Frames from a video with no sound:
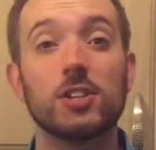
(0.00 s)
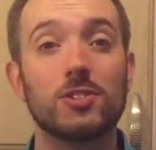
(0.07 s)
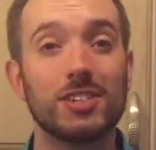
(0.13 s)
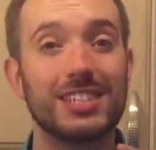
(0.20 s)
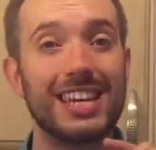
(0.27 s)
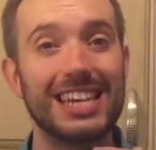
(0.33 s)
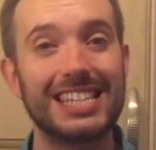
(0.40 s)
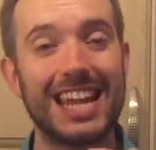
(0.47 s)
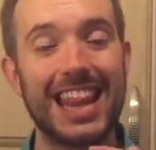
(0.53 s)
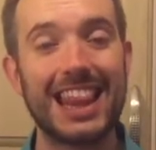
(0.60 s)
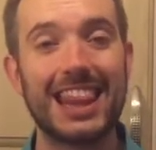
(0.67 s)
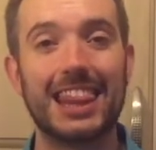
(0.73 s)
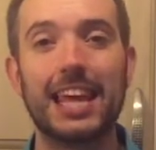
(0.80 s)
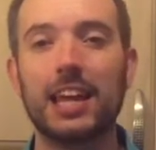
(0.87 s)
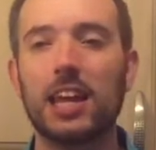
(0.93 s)
so it's nice
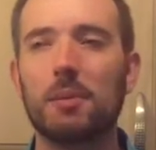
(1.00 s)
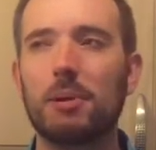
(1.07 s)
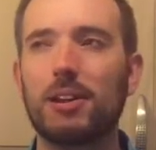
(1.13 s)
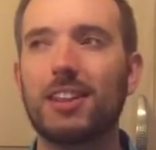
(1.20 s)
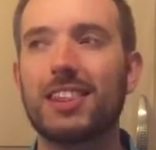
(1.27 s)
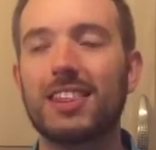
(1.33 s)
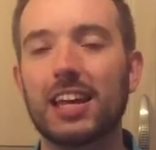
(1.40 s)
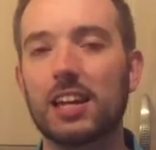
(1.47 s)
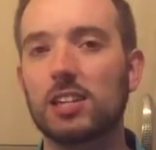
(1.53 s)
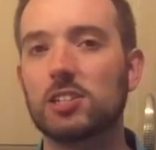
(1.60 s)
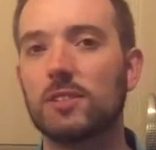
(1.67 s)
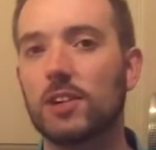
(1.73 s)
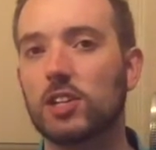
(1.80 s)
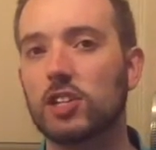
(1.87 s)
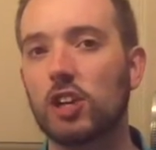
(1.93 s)
and thin, about the thickness
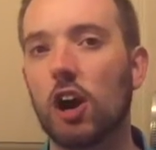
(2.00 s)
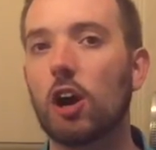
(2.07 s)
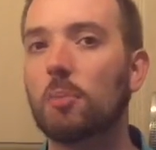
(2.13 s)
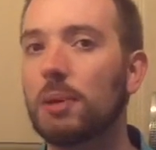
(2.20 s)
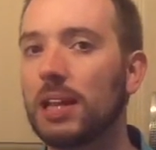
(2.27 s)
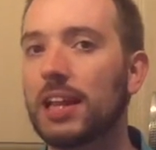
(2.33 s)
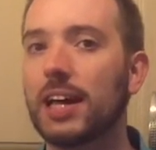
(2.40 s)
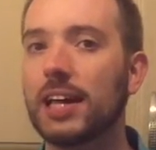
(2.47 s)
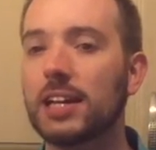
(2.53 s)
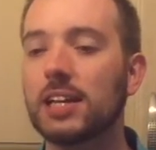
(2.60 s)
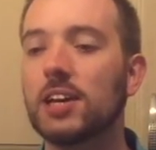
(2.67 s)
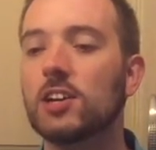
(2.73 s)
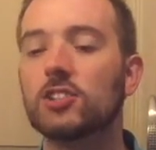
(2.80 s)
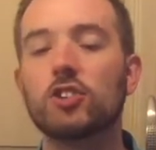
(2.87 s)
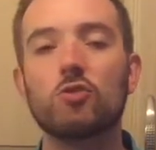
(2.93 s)
of a Sharpie line,
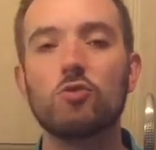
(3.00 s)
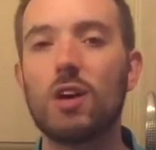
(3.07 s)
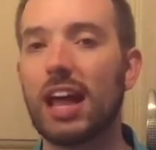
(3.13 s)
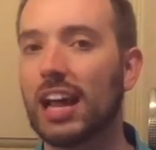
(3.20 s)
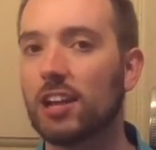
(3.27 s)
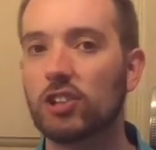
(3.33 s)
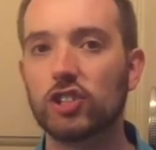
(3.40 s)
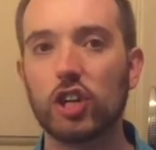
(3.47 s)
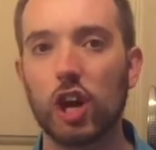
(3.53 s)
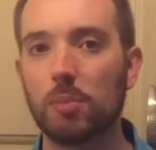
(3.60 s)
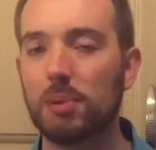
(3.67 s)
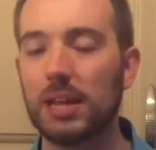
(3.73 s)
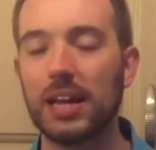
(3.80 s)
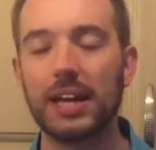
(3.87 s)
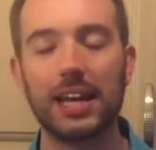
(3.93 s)
so a regular
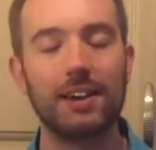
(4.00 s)
Sharpie line.